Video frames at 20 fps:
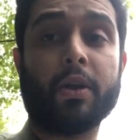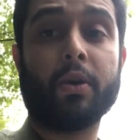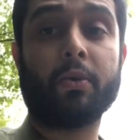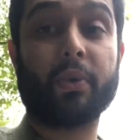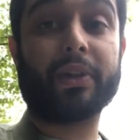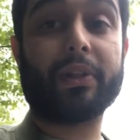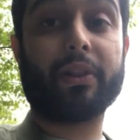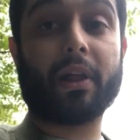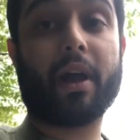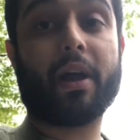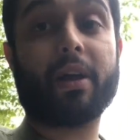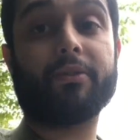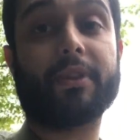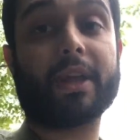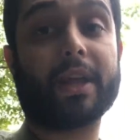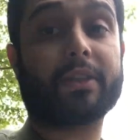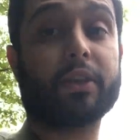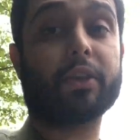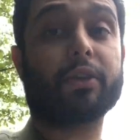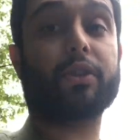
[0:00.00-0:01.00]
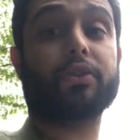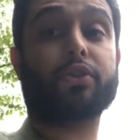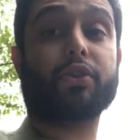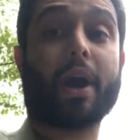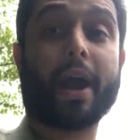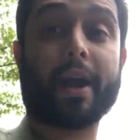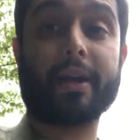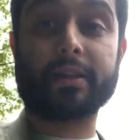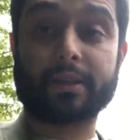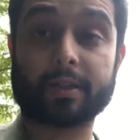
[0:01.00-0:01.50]
We love that they're
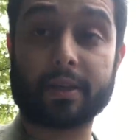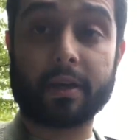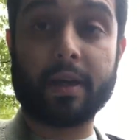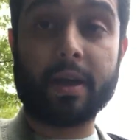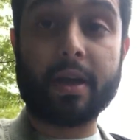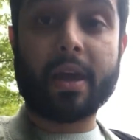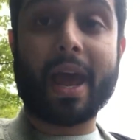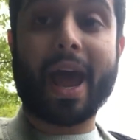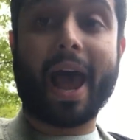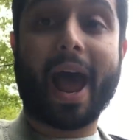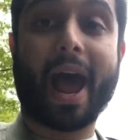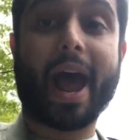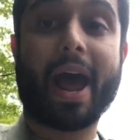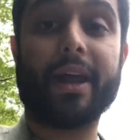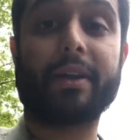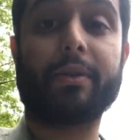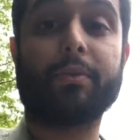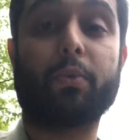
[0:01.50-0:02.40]
trying to add